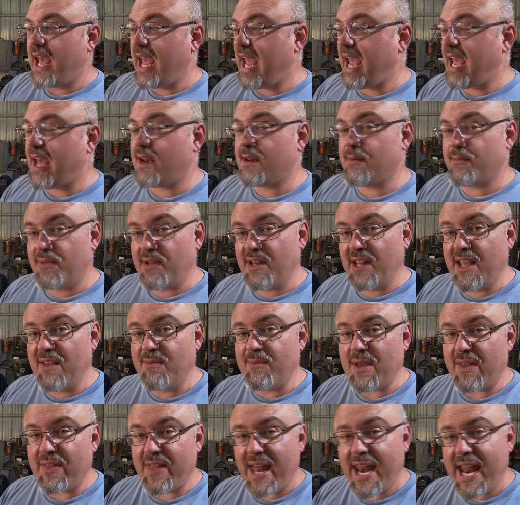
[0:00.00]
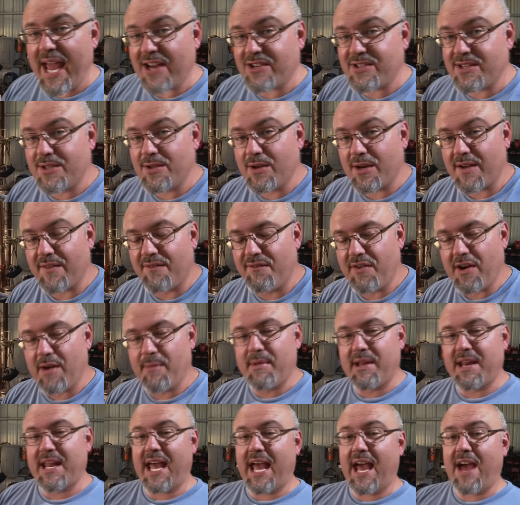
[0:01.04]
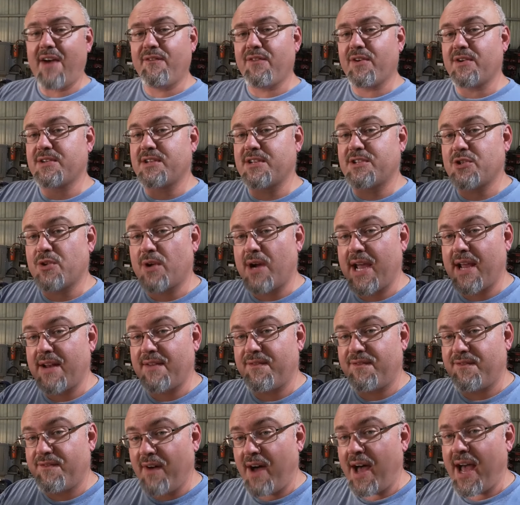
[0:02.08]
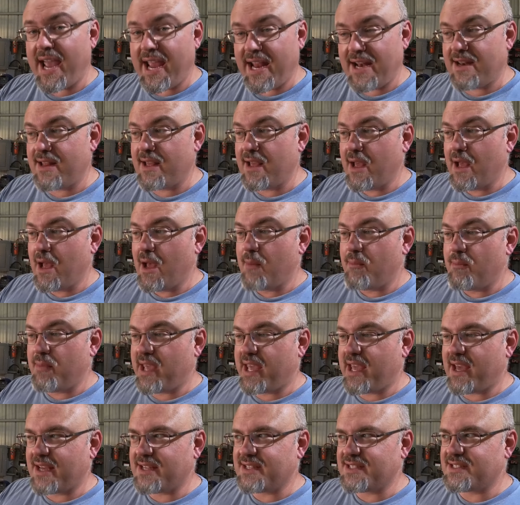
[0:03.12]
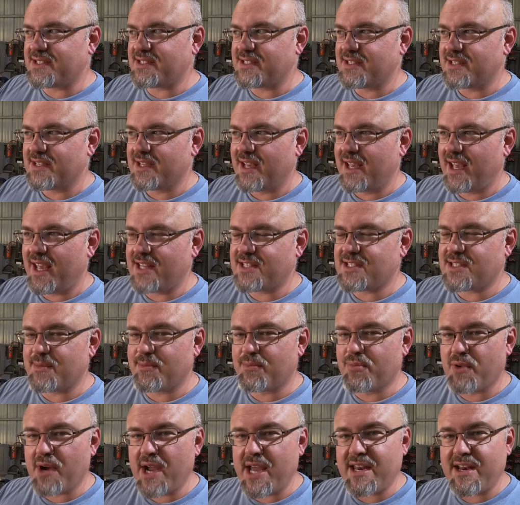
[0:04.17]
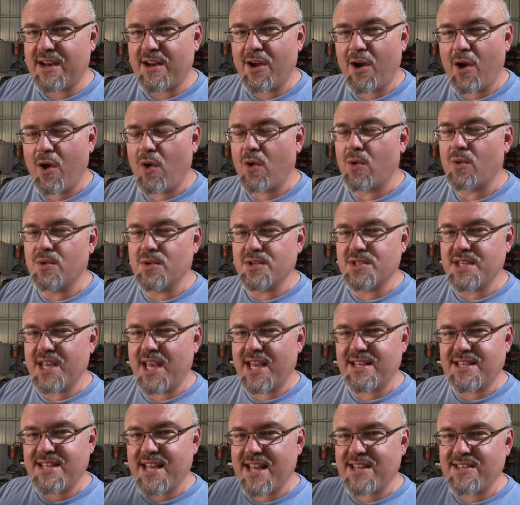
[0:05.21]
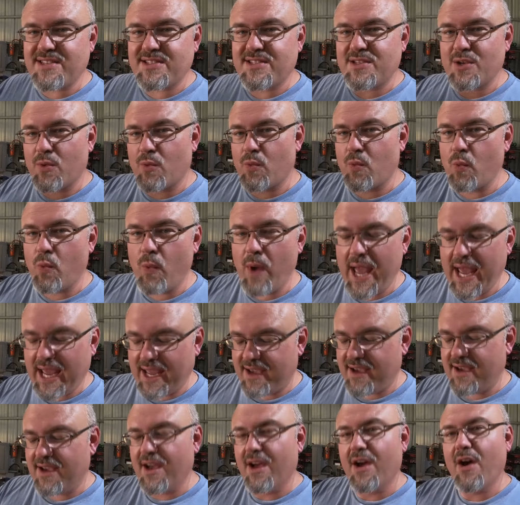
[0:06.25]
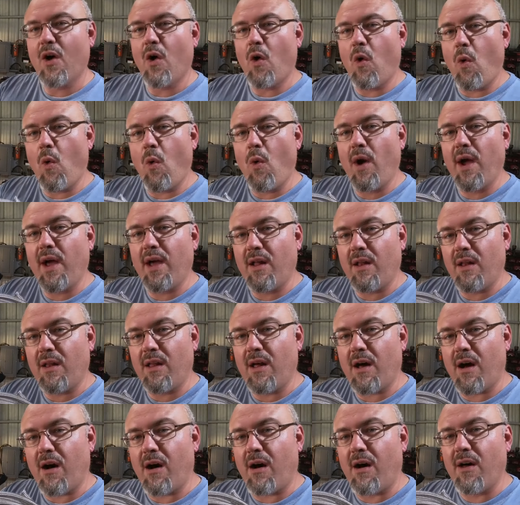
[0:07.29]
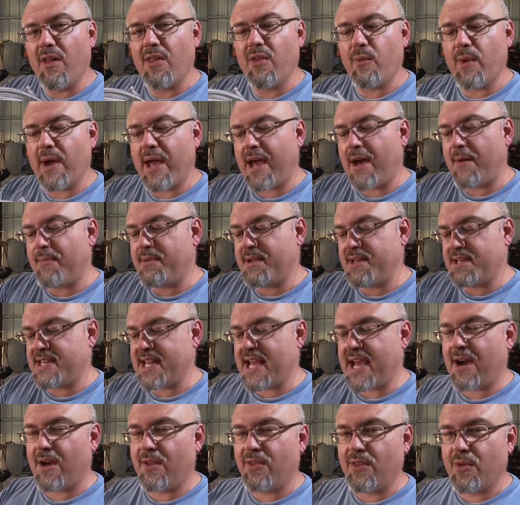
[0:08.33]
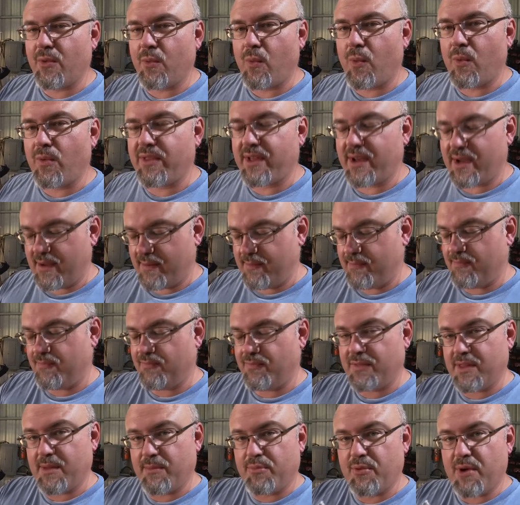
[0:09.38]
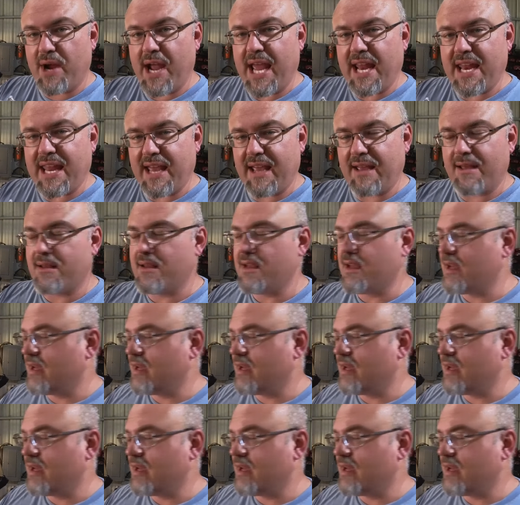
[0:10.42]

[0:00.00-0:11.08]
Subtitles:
And believe me, that actually took a fair bit of effort to try and find, because it's a braided hose. It tends to wick oil all the way up and down the braiding.